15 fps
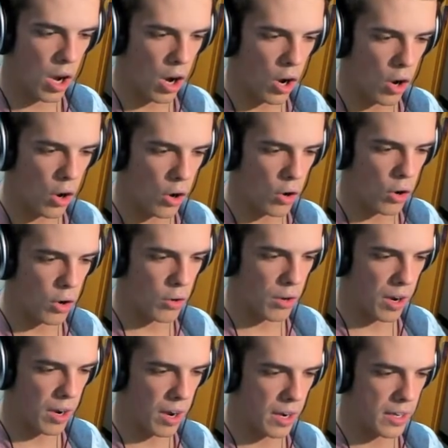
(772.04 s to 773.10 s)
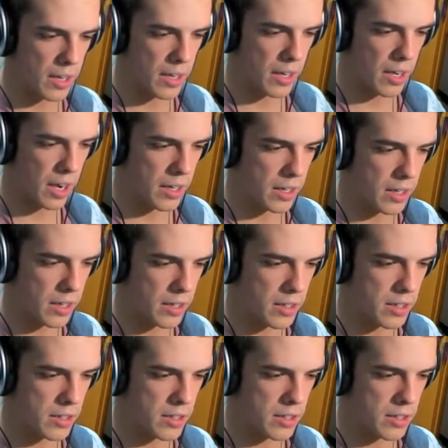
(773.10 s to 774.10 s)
Oh, okay, I get it, I get it.